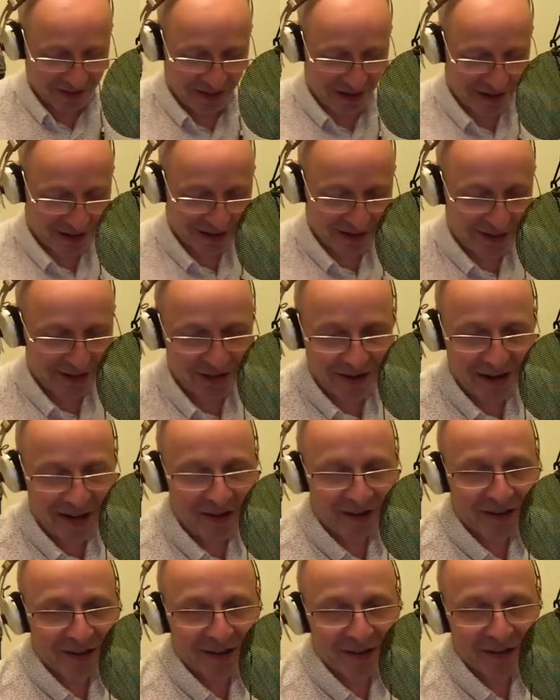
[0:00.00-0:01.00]
I don't know
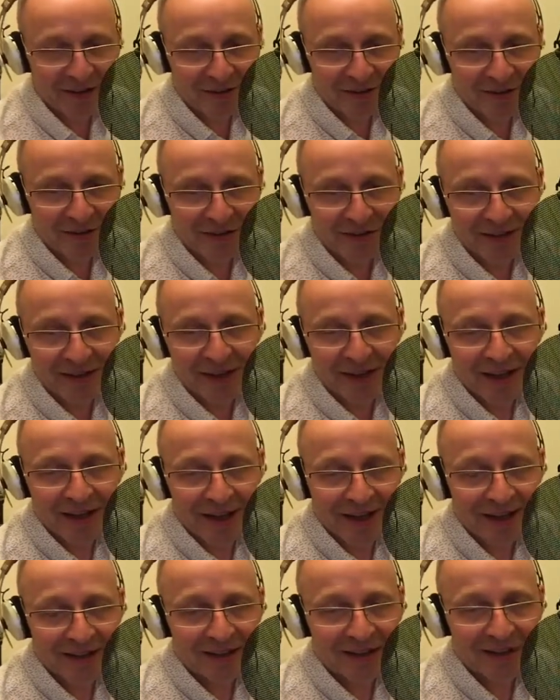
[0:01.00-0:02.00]
how I
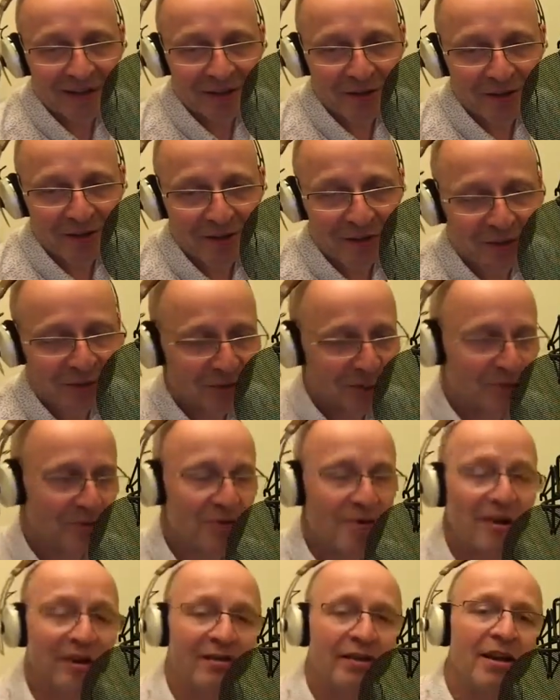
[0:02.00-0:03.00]
think I got the short
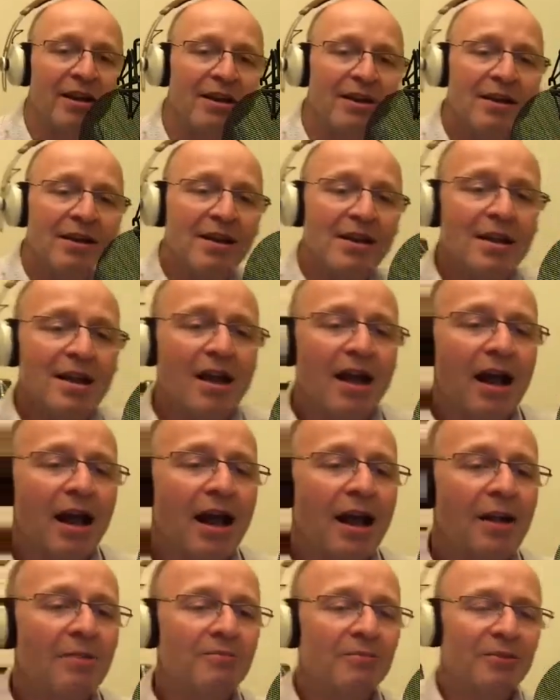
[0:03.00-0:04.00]
straw. Anyway,
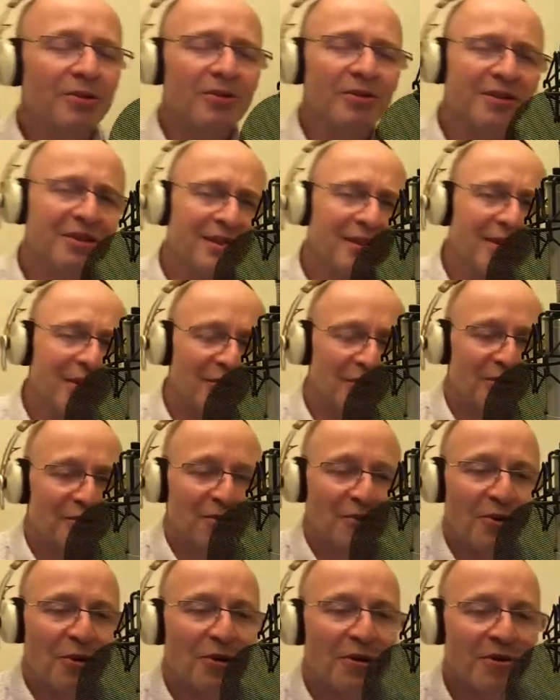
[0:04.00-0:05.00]
where's the long
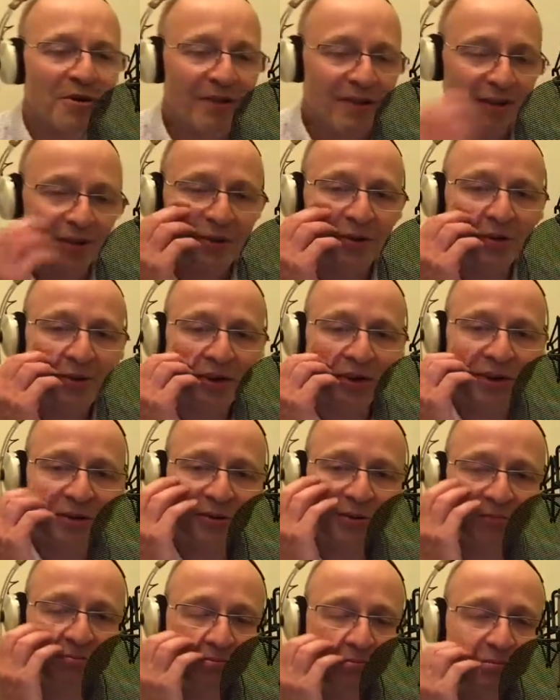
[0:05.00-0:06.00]
straw or the
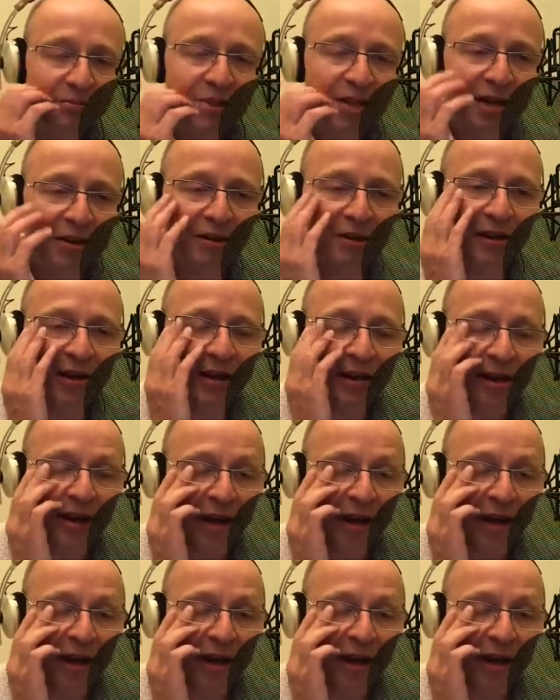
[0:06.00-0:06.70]
long toque?